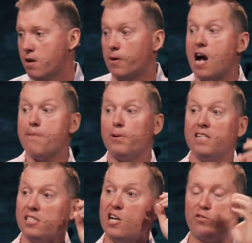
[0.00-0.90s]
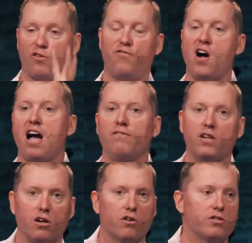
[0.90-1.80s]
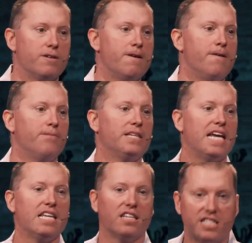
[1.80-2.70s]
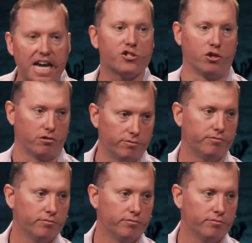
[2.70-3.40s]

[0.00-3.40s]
But God placed us for 5 years in the desert.